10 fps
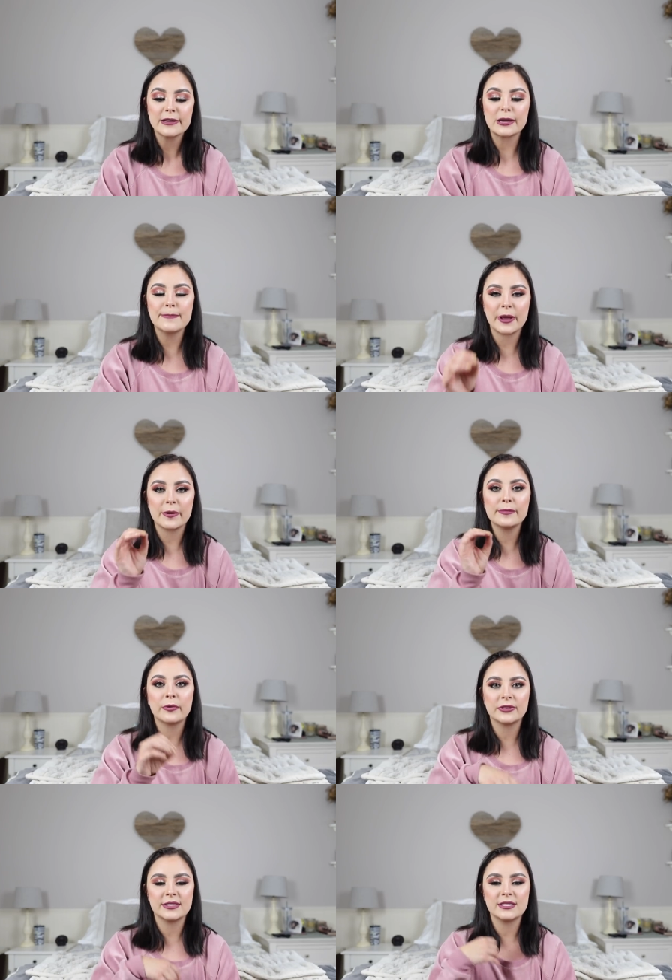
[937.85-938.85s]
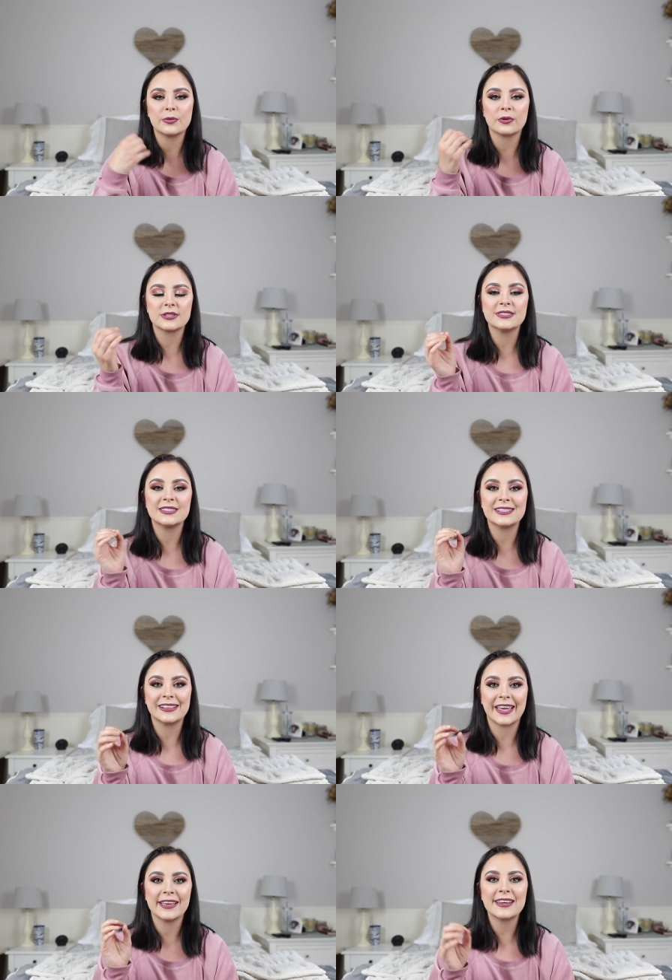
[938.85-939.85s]
comparing both Disney World and
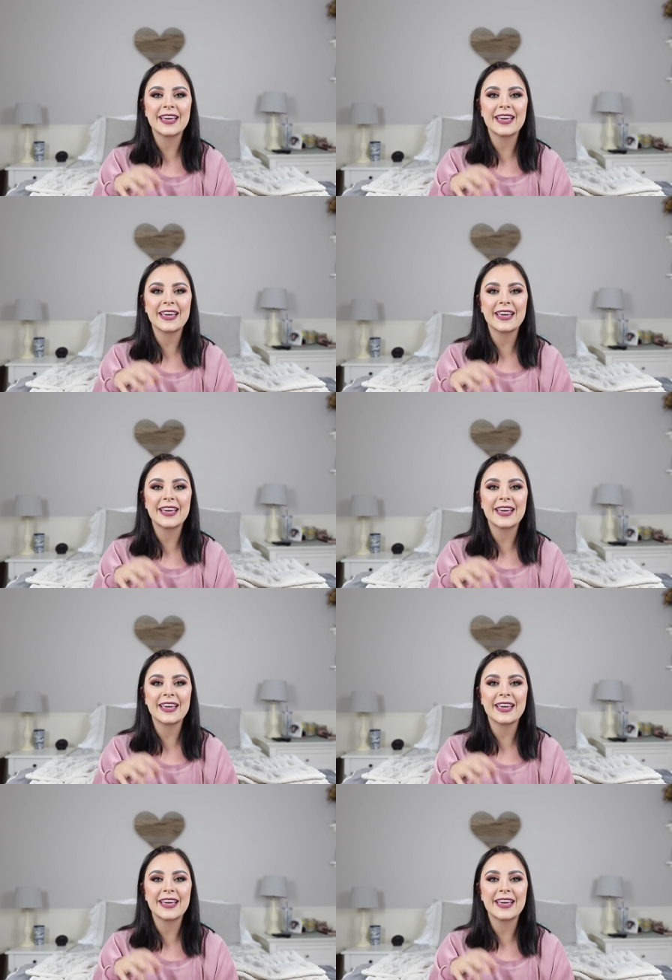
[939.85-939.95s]
Disneyland.